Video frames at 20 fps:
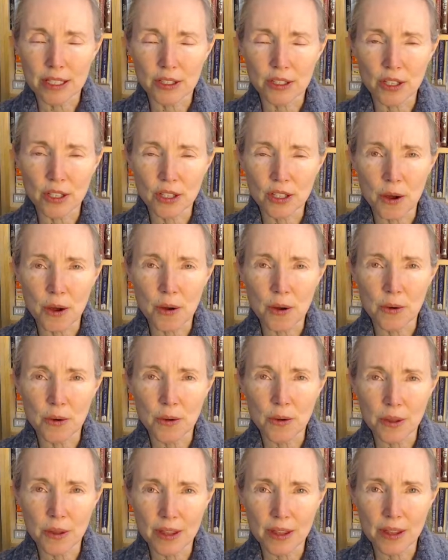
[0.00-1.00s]

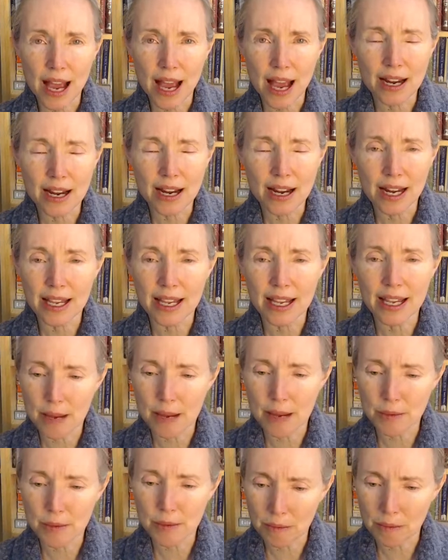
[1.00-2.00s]
So that kind of
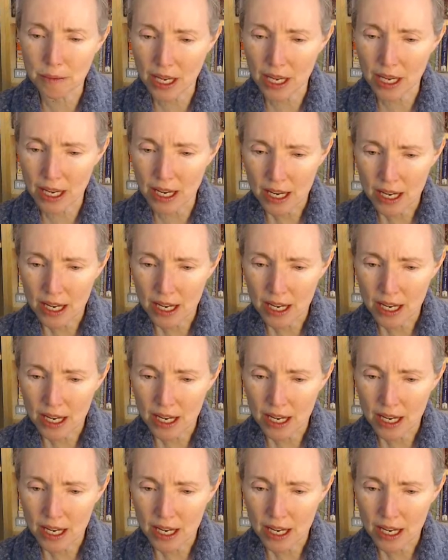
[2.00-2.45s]
came to me.